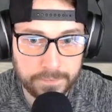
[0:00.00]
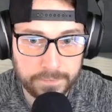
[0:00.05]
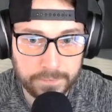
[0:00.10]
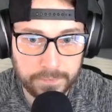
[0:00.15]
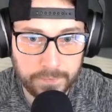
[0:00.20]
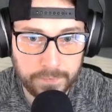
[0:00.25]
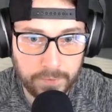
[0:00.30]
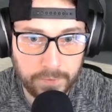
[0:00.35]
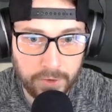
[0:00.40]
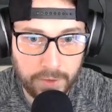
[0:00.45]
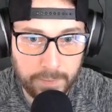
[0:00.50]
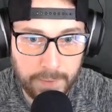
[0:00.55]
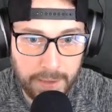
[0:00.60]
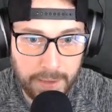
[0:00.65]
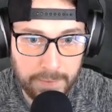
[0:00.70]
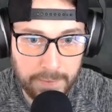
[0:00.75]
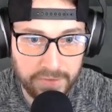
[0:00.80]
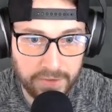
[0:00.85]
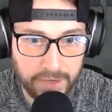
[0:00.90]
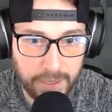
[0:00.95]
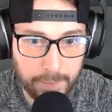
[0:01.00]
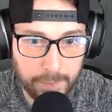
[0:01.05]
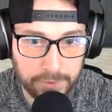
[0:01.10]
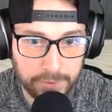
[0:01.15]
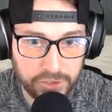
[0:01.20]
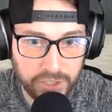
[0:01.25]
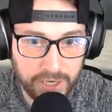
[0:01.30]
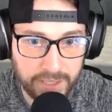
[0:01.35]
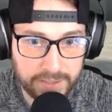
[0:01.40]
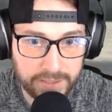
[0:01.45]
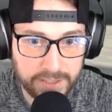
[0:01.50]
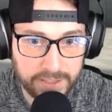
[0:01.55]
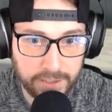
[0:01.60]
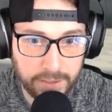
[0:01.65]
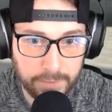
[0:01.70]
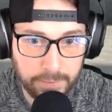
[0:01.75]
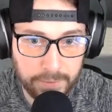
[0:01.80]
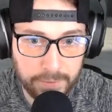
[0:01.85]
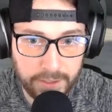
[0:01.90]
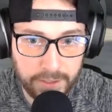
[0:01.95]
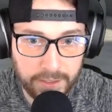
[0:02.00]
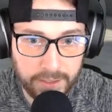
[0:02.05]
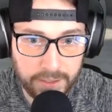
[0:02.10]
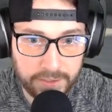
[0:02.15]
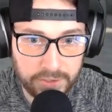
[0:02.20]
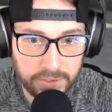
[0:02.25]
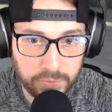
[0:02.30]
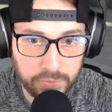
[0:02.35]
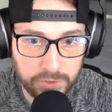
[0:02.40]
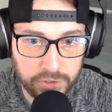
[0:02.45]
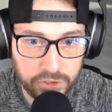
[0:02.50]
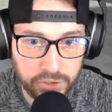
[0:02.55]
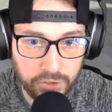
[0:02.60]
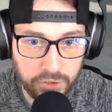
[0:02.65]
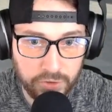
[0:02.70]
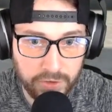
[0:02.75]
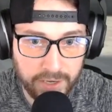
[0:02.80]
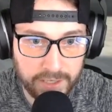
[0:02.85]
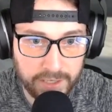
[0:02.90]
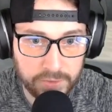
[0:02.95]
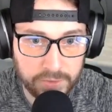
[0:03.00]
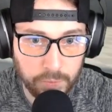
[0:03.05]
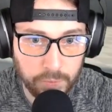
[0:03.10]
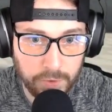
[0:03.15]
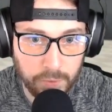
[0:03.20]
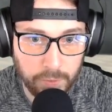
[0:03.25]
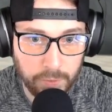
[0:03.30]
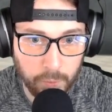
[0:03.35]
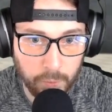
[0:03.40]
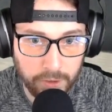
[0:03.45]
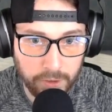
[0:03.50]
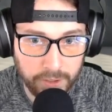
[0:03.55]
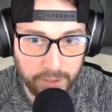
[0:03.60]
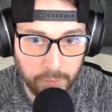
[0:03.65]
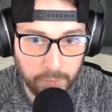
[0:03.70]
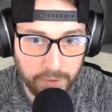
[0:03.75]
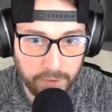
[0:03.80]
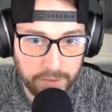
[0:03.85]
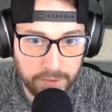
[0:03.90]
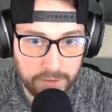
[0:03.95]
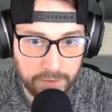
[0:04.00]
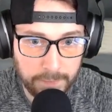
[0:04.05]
so I might miss a couple shots here, but I just want to show you guys what we're working with.